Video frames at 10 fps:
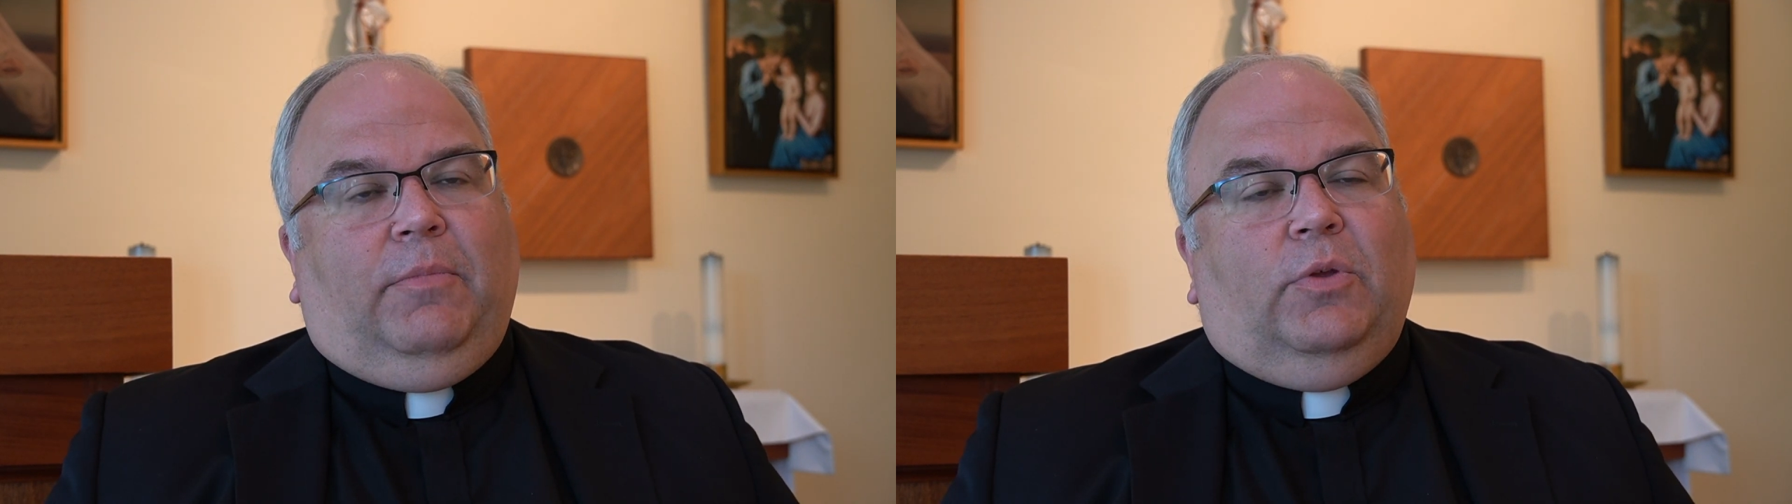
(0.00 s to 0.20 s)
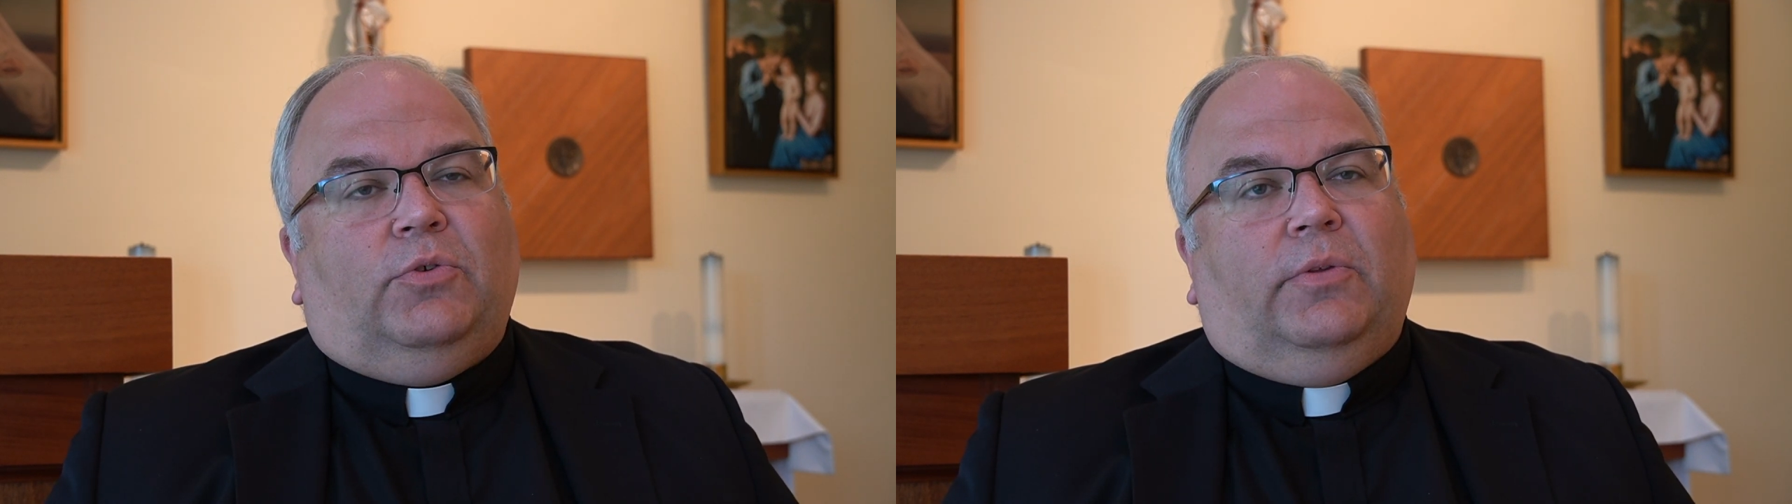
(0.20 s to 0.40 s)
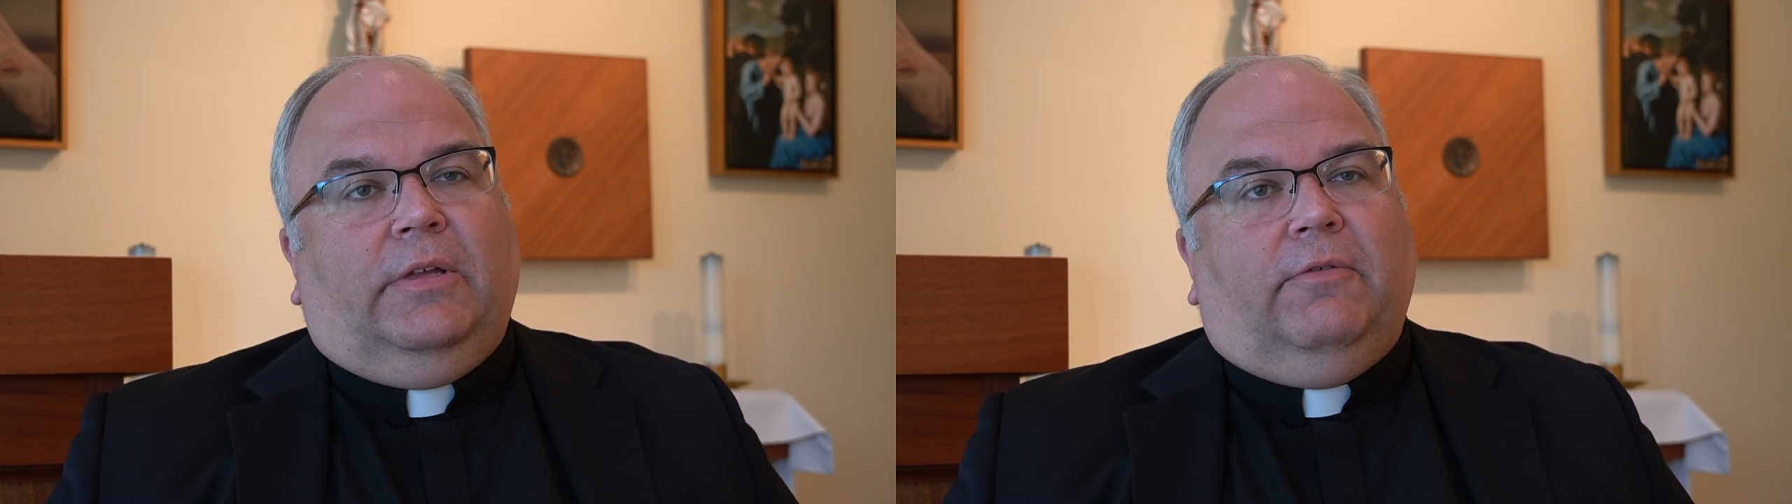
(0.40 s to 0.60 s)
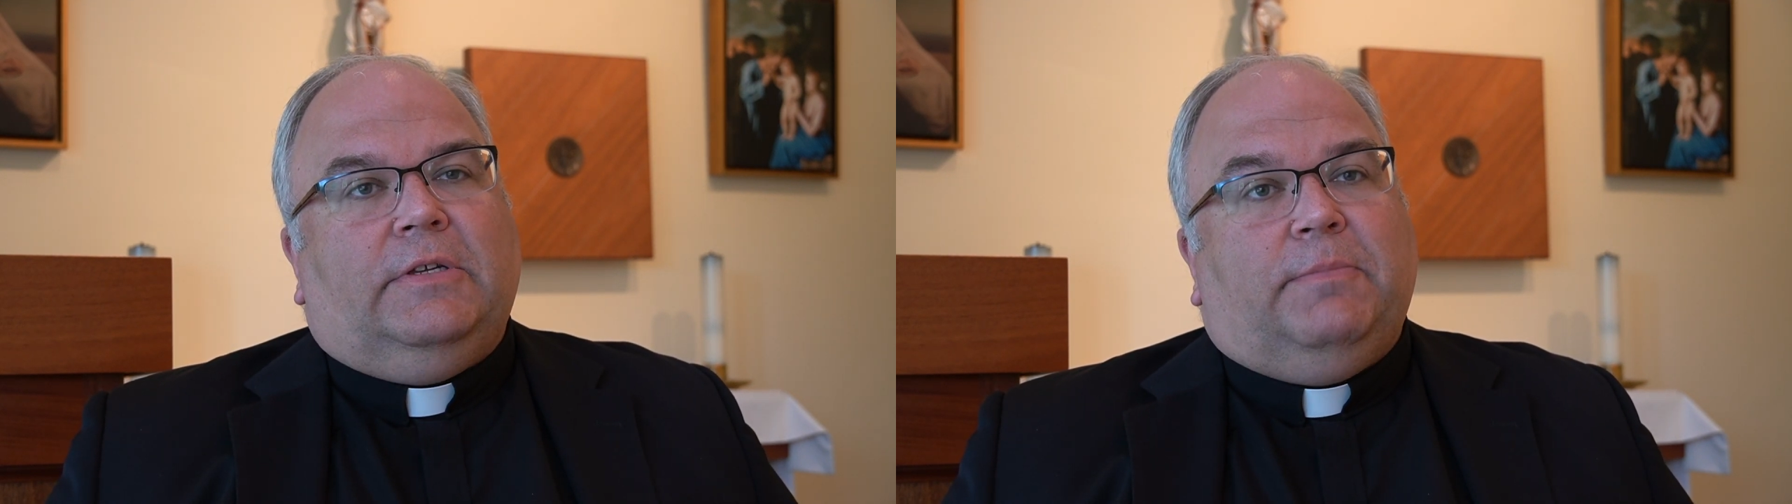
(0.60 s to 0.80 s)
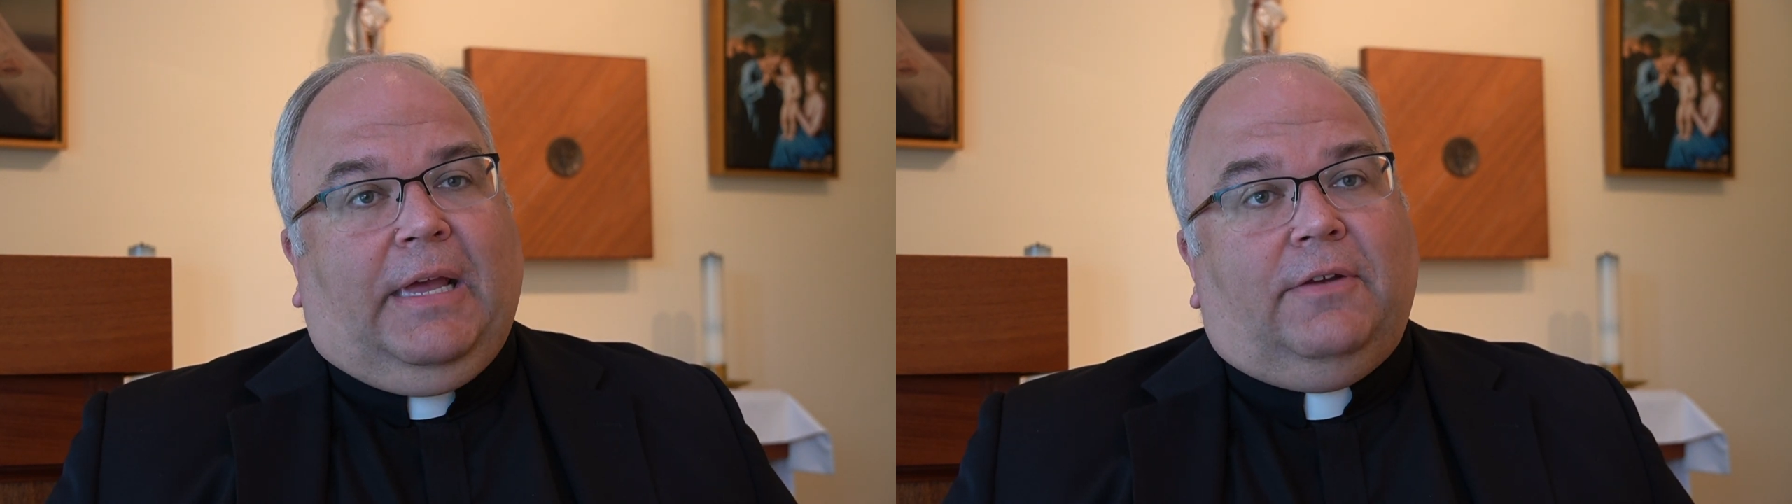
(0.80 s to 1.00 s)
mutually
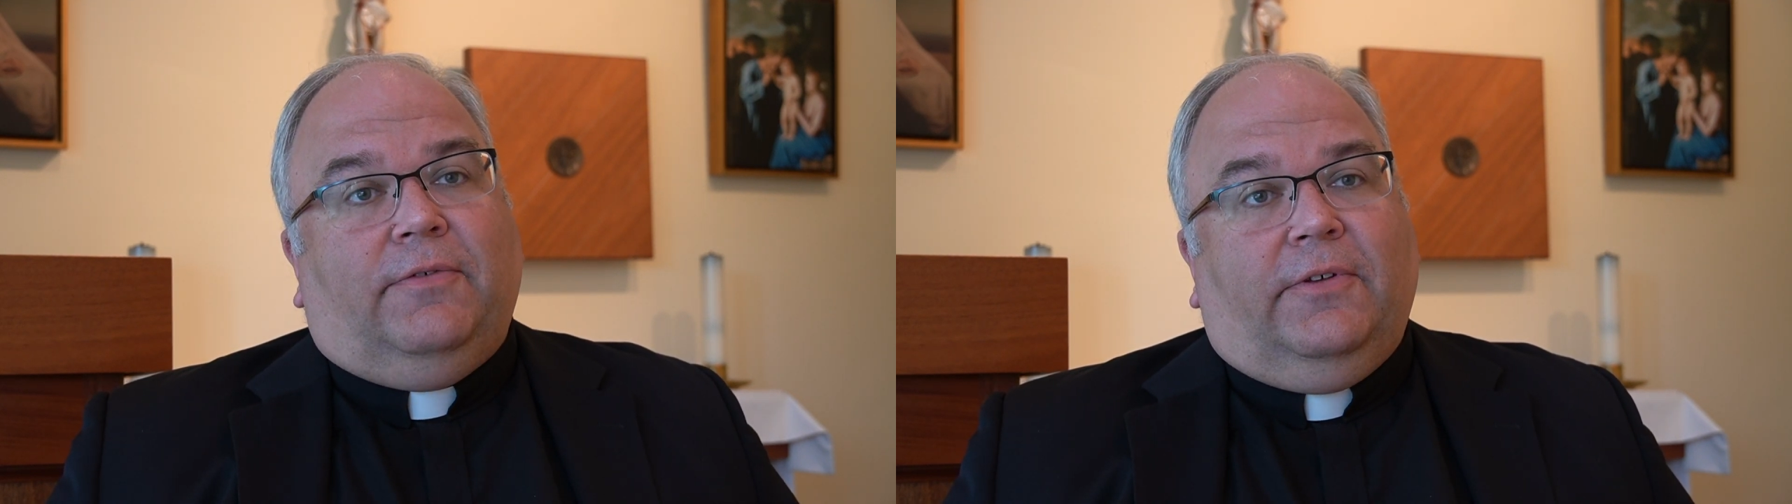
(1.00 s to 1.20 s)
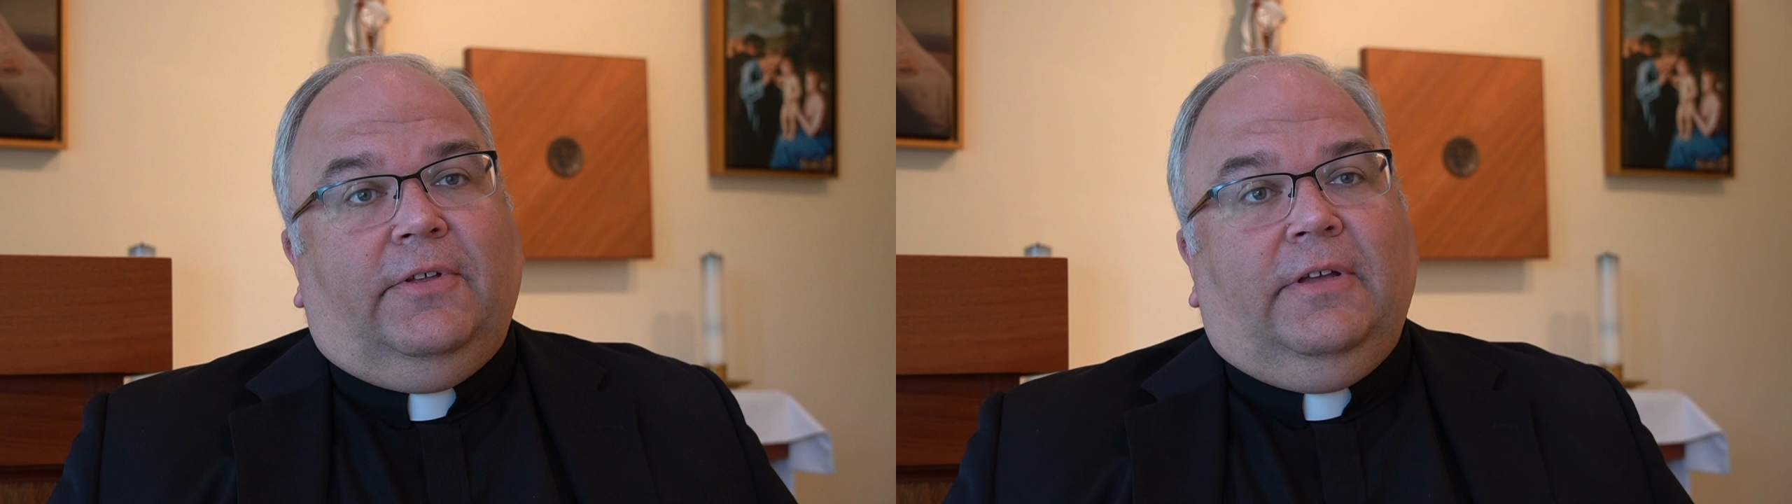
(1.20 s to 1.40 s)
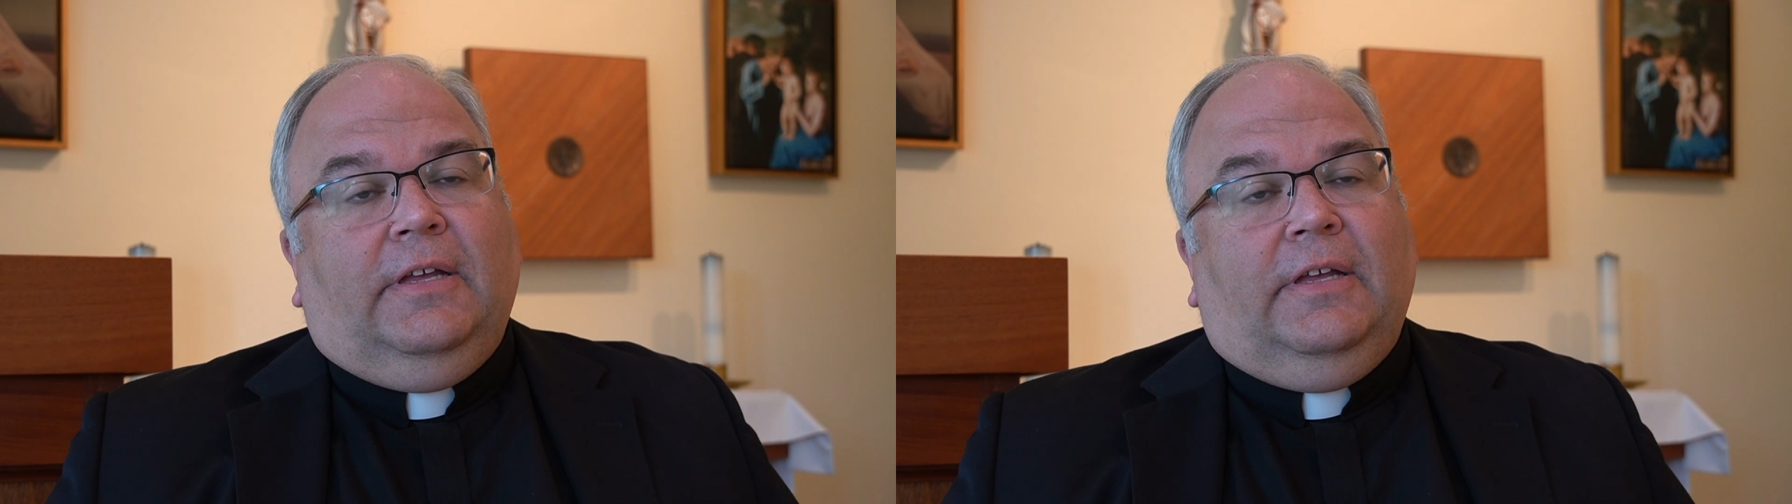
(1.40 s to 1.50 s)
respectful,